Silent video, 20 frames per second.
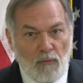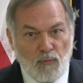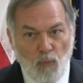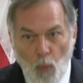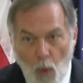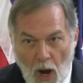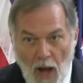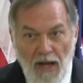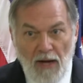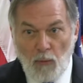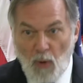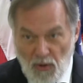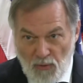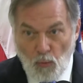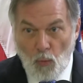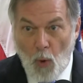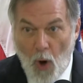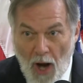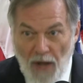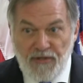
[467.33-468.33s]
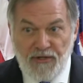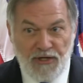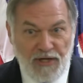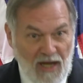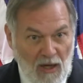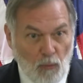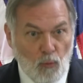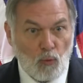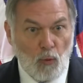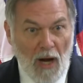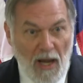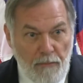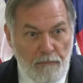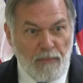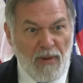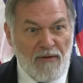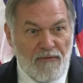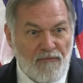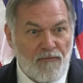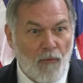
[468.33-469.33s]
we're watching it
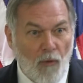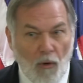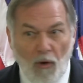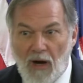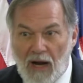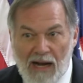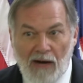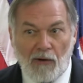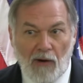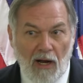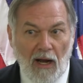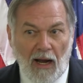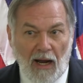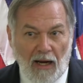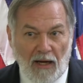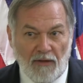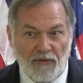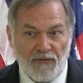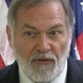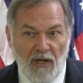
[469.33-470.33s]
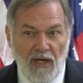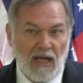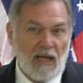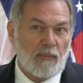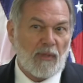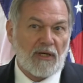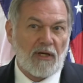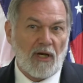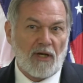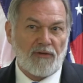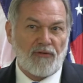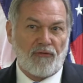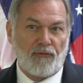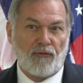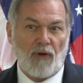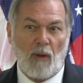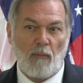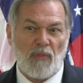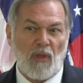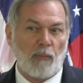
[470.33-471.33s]
right before our eyes, because
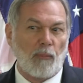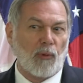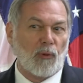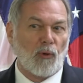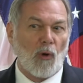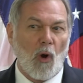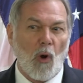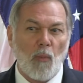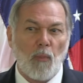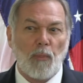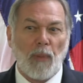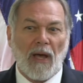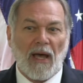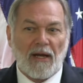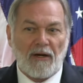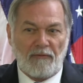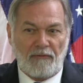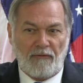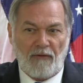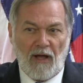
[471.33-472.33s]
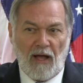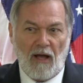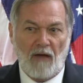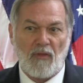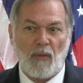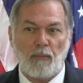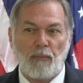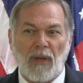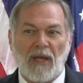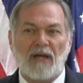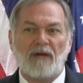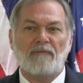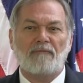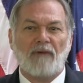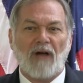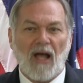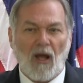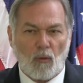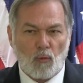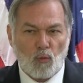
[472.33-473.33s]
from the pro-pedophile, the
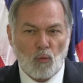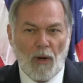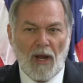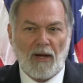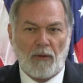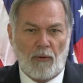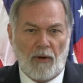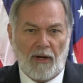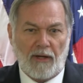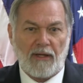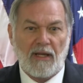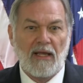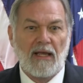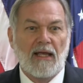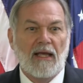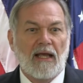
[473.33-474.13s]
pedophile rhetoric,